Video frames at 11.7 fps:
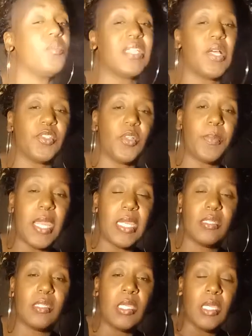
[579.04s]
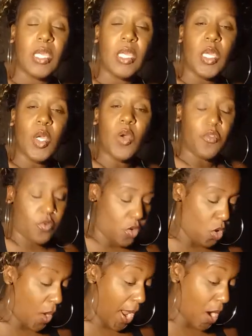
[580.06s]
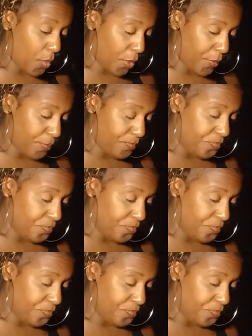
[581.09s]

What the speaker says: was out there painting for a whole hour.